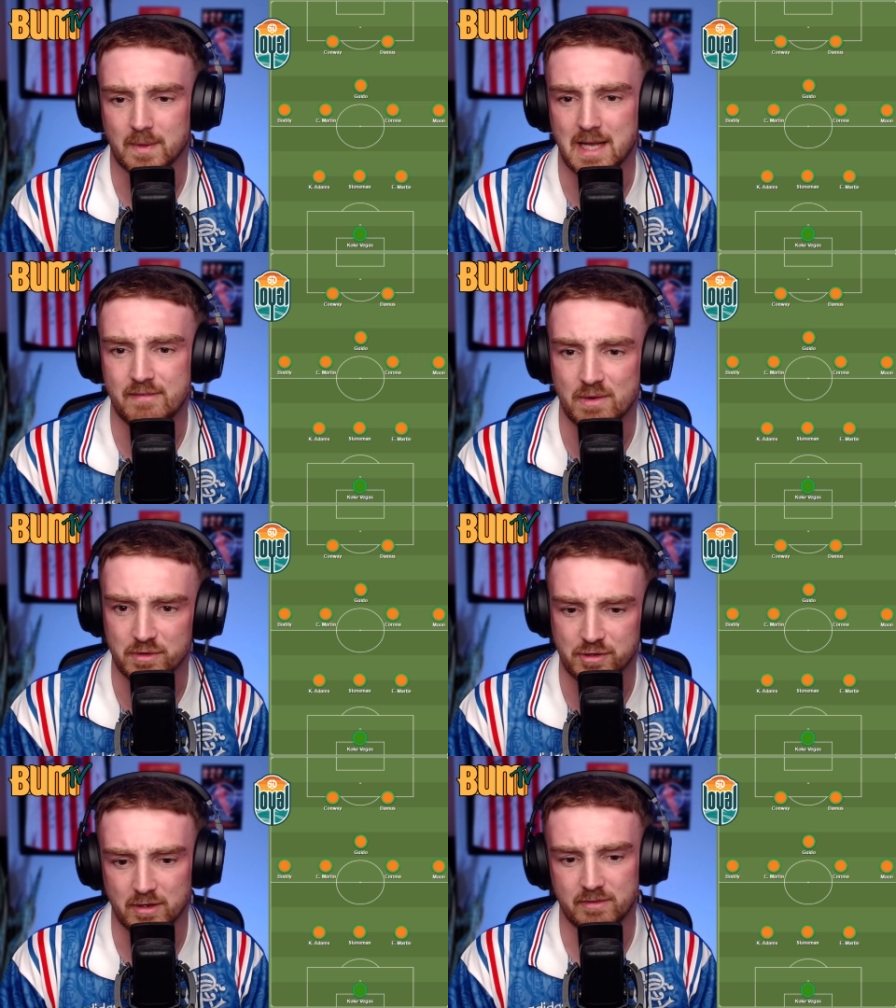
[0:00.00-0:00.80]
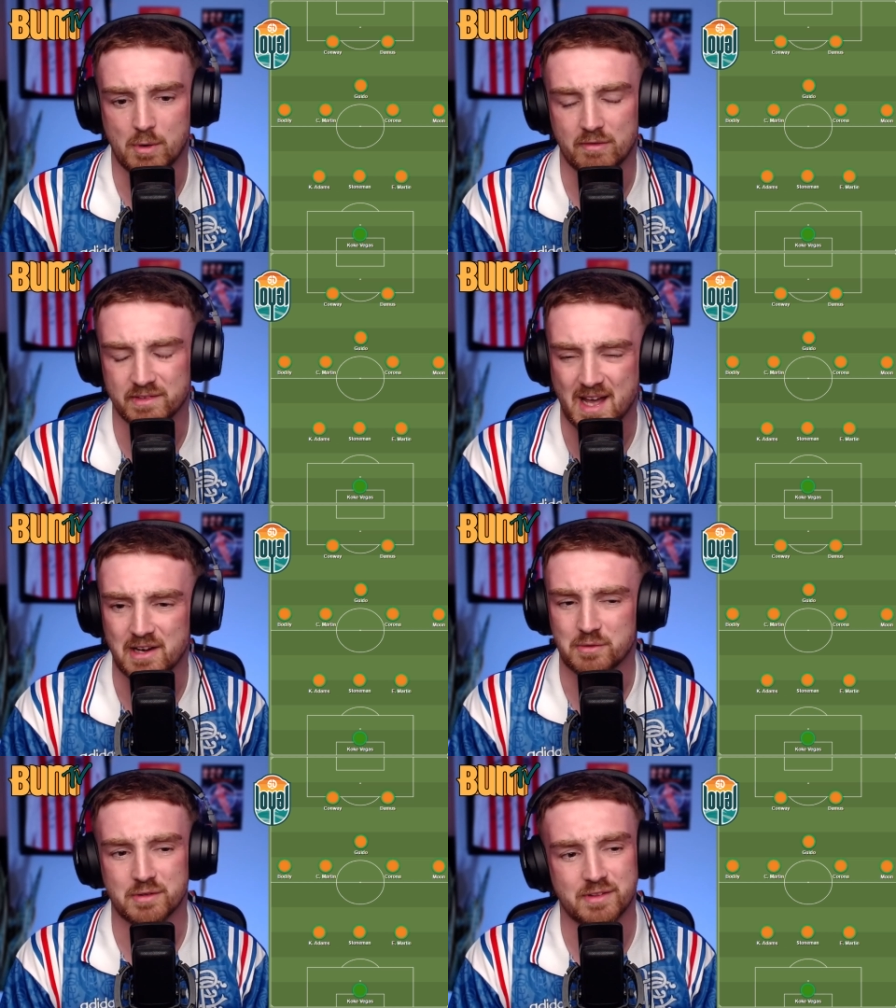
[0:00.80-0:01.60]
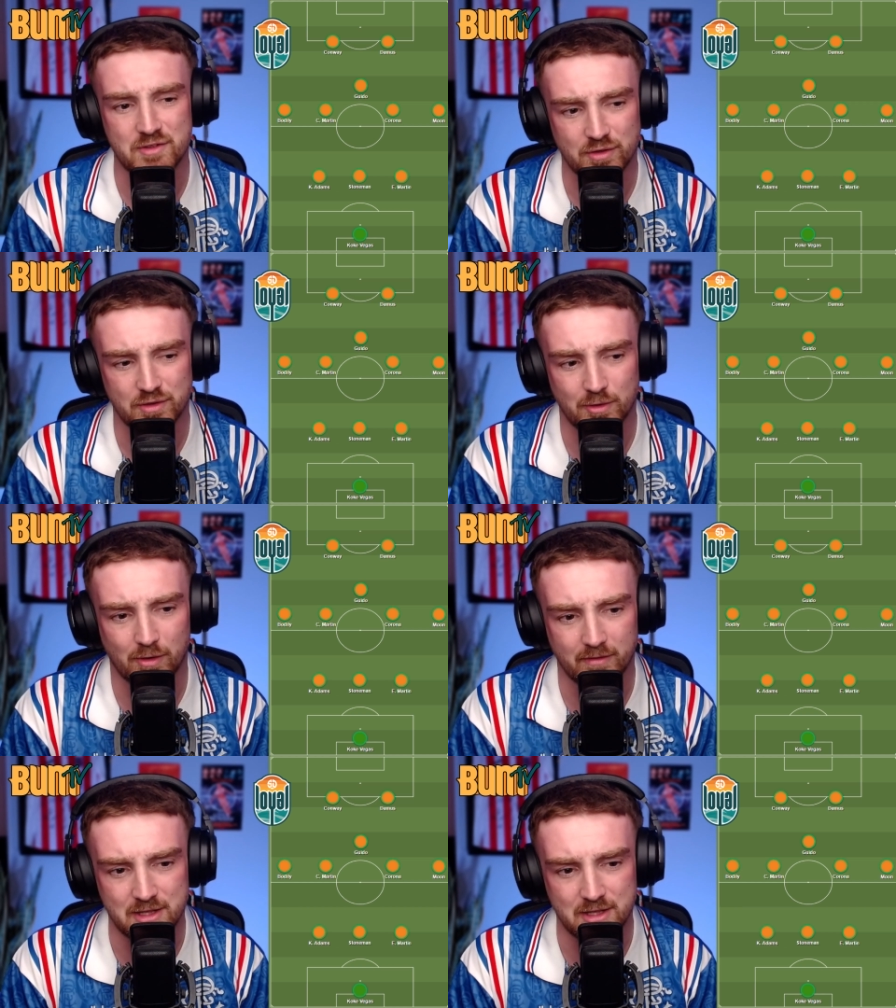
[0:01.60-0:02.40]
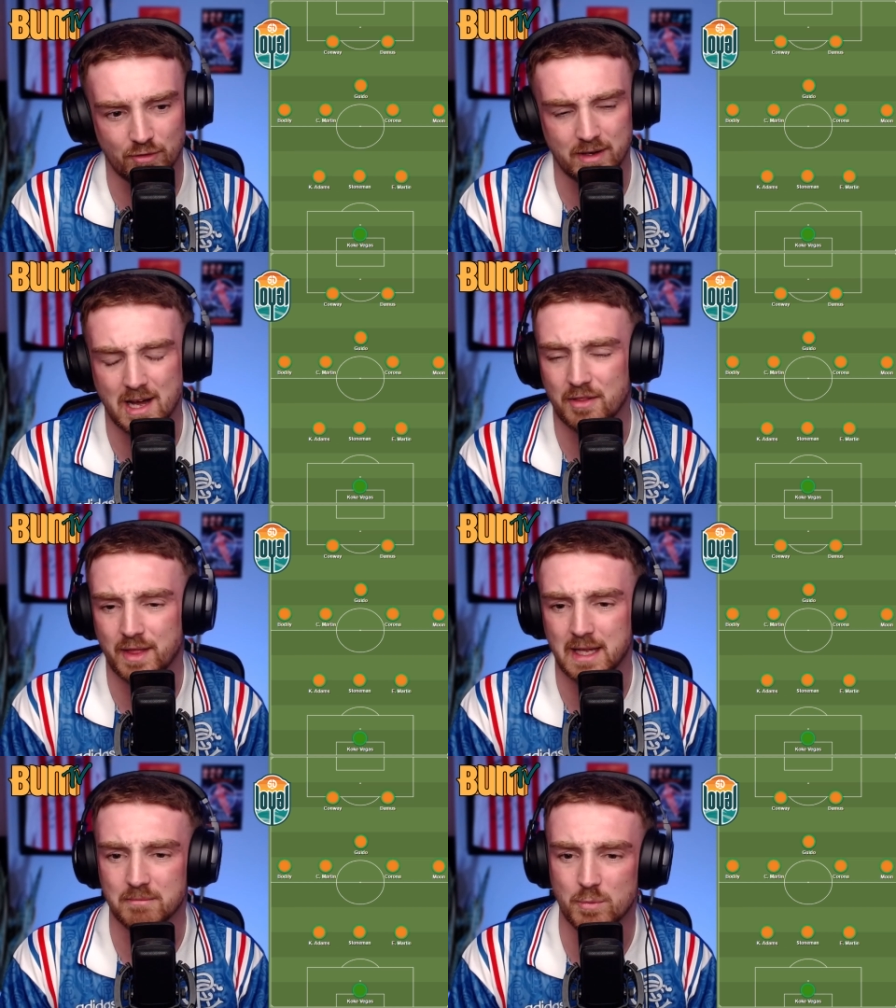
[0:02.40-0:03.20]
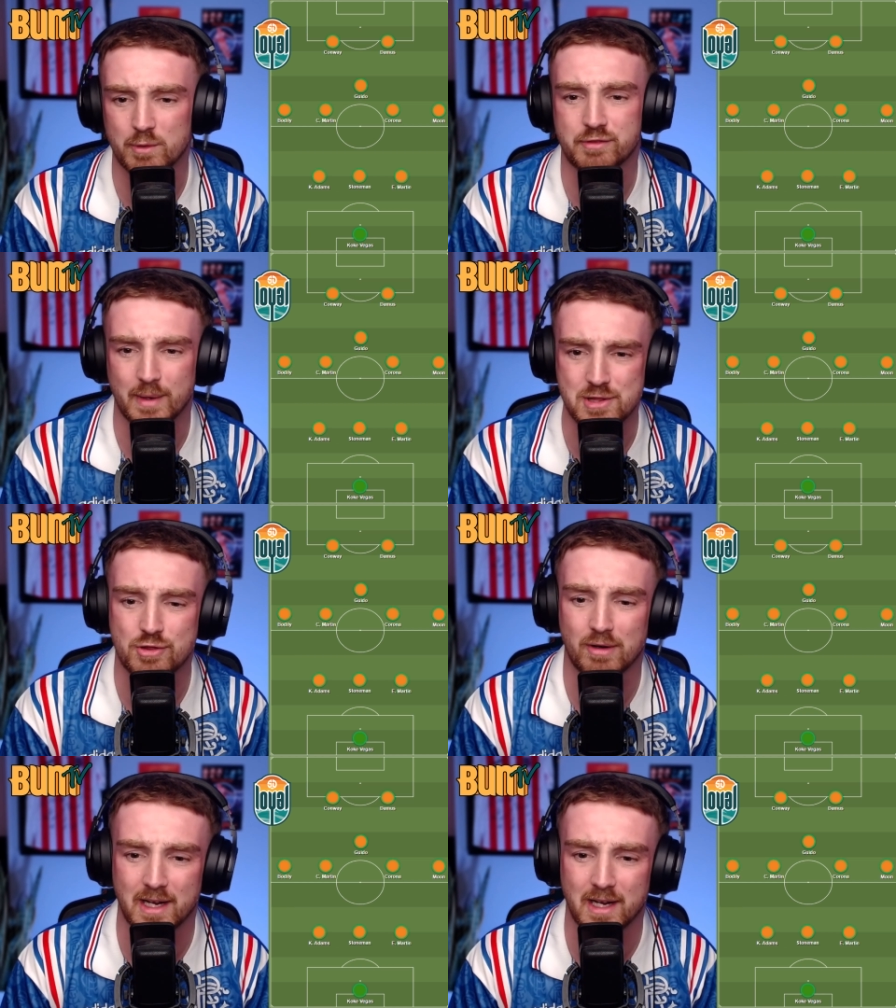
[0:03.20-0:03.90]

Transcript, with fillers: if it was kind of more of a tactical decision or an injury. I think more so injury.